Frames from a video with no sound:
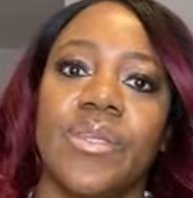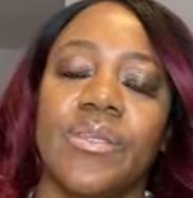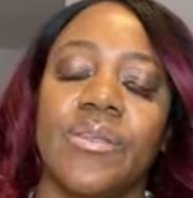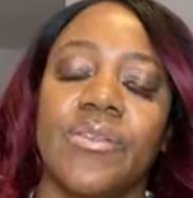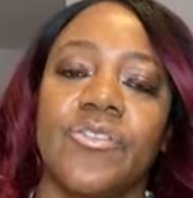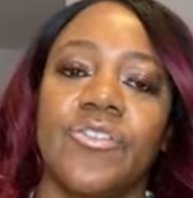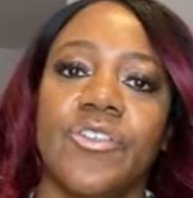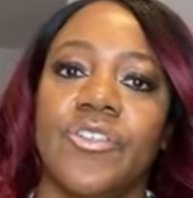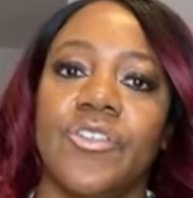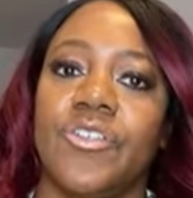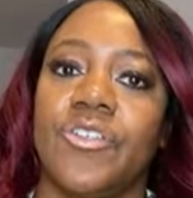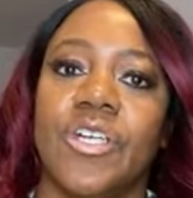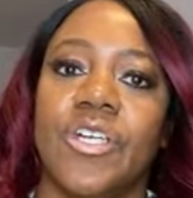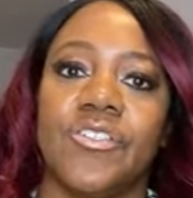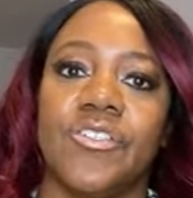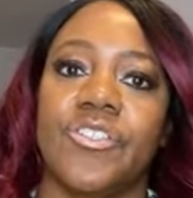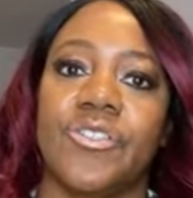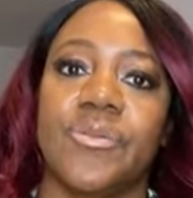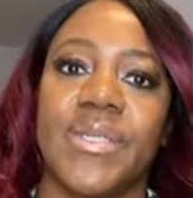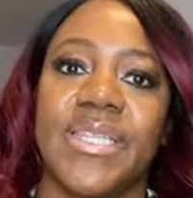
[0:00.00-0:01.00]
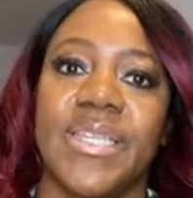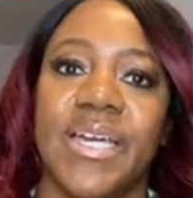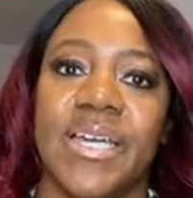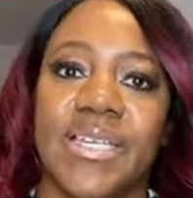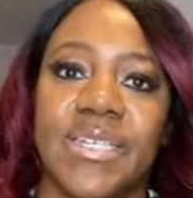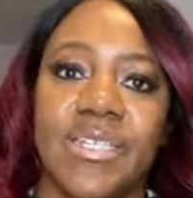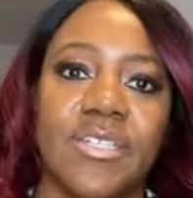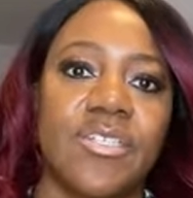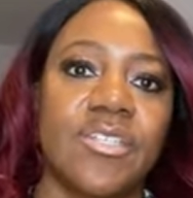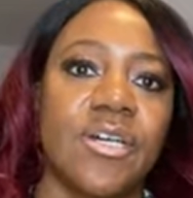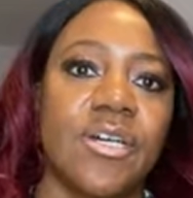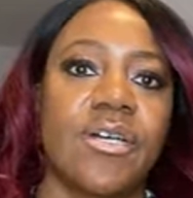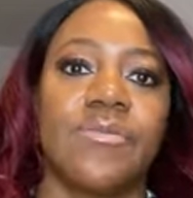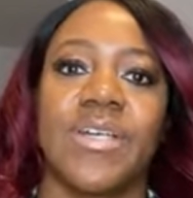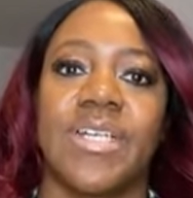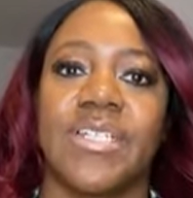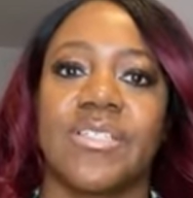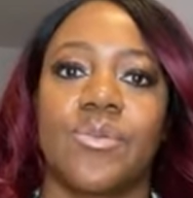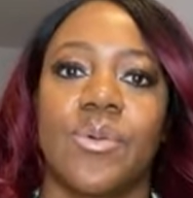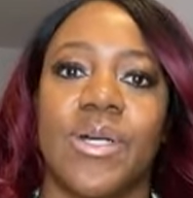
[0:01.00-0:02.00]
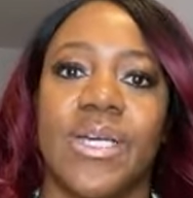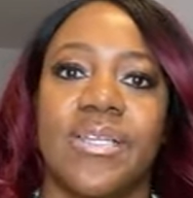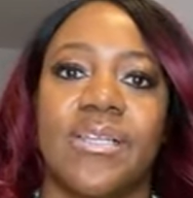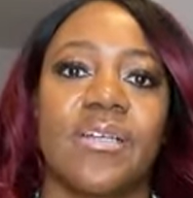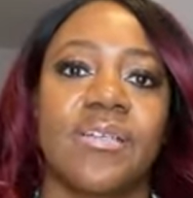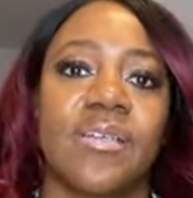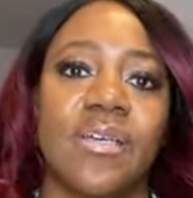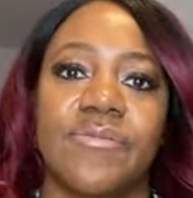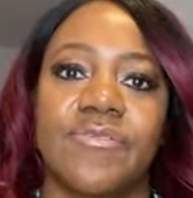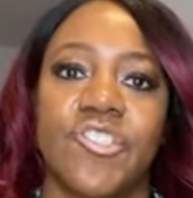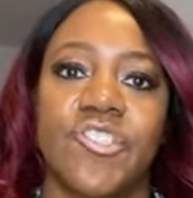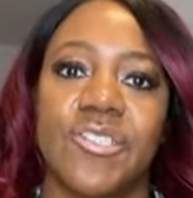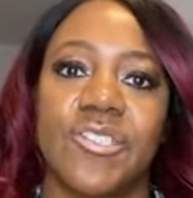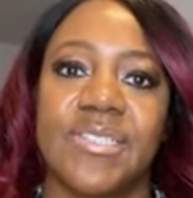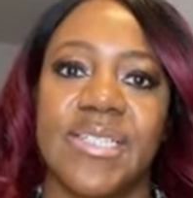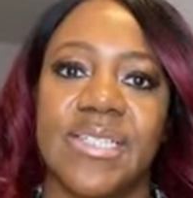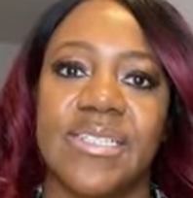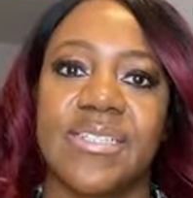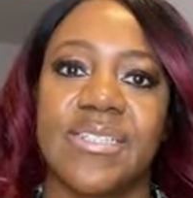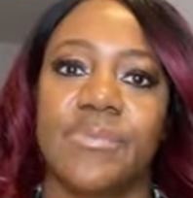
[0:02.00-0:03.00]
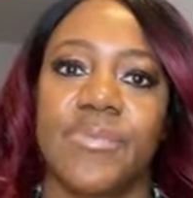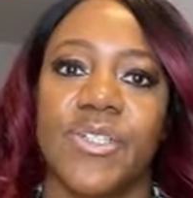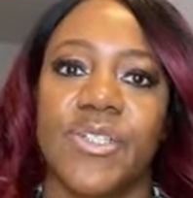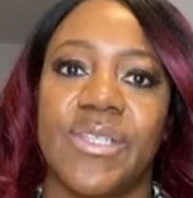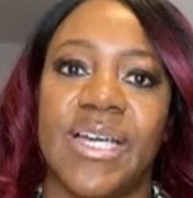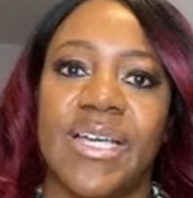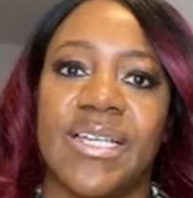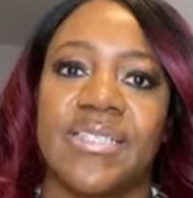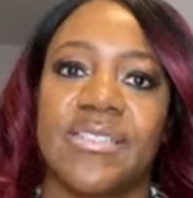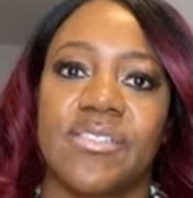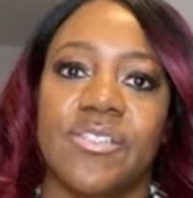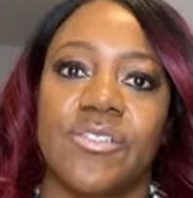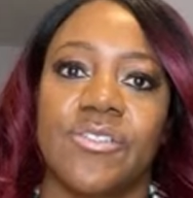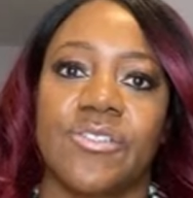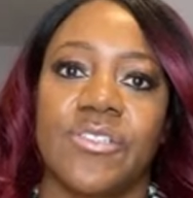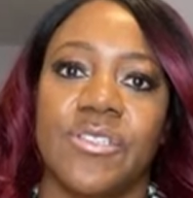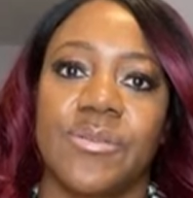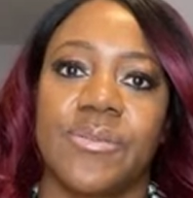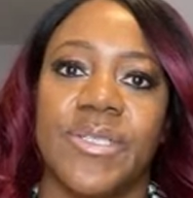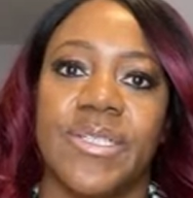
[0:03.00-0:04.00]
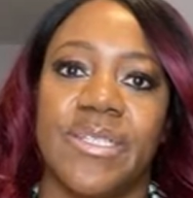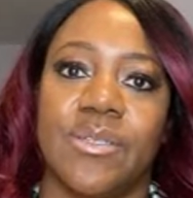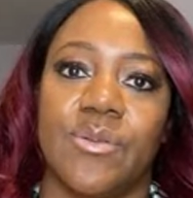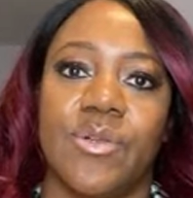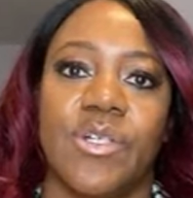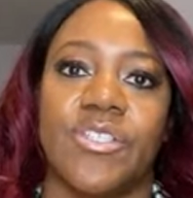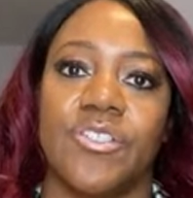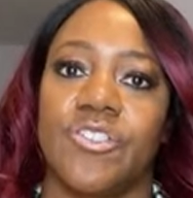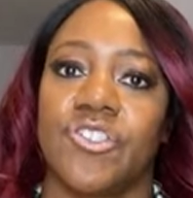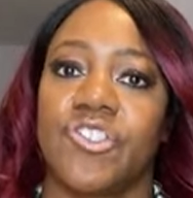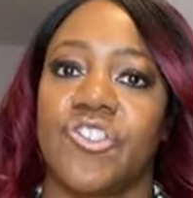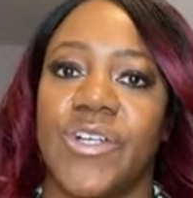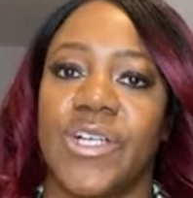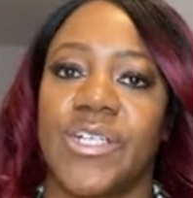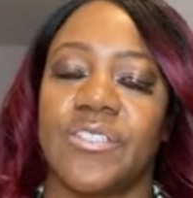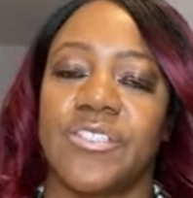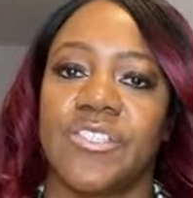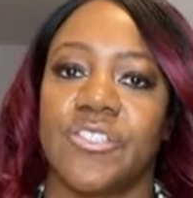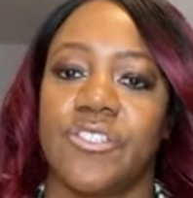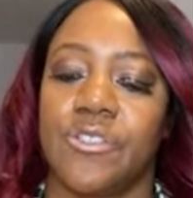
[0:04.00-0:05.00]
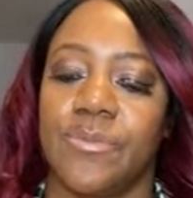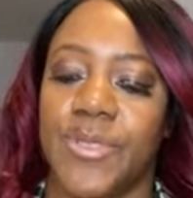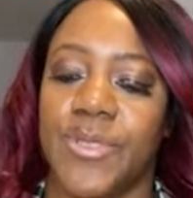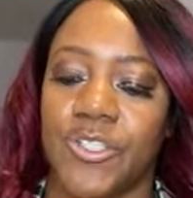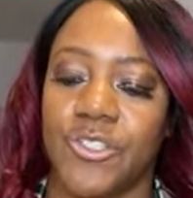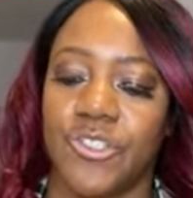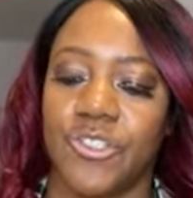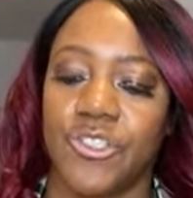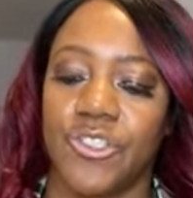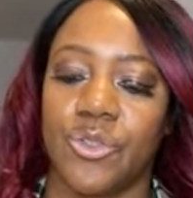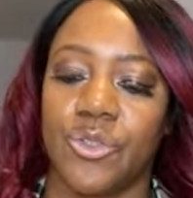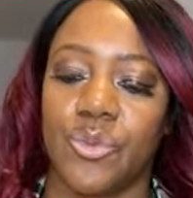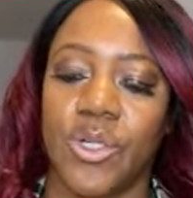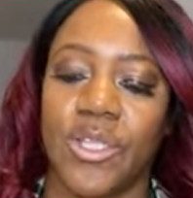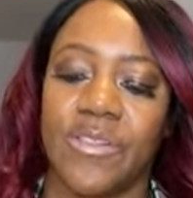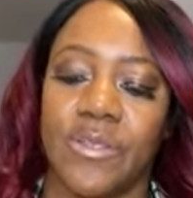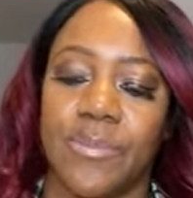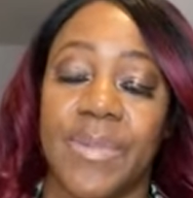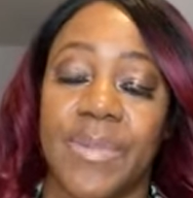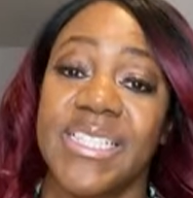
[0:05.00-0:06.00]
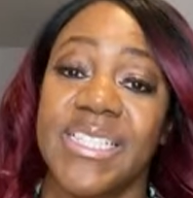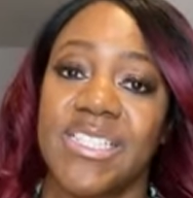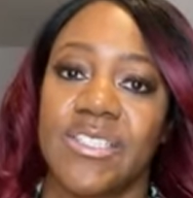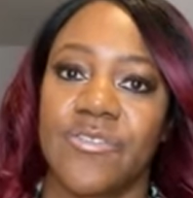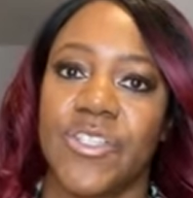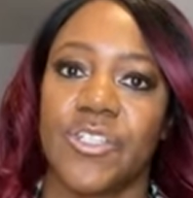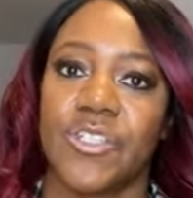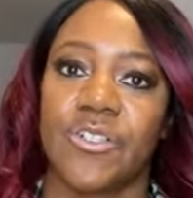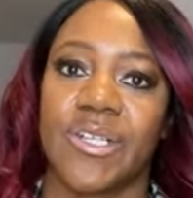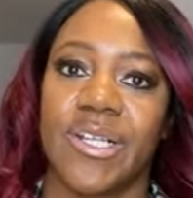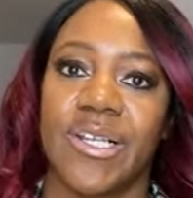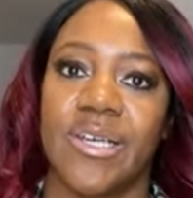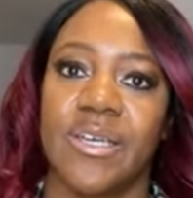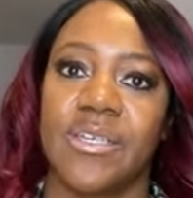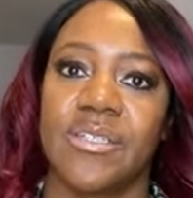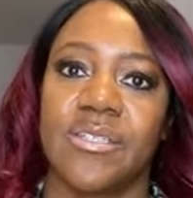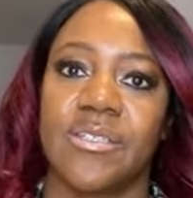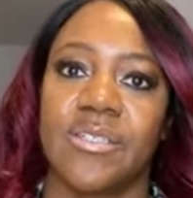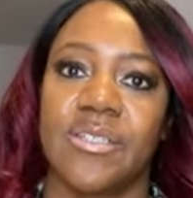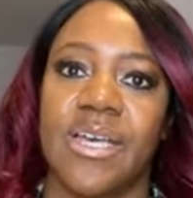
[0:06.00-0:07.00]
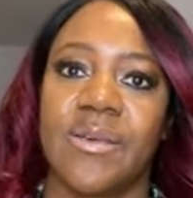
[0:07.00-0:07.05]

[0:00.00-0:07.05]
So you're not doing that in a direct way like I've just said it, but that is ultimately what you're trying to do because you want the best for your client.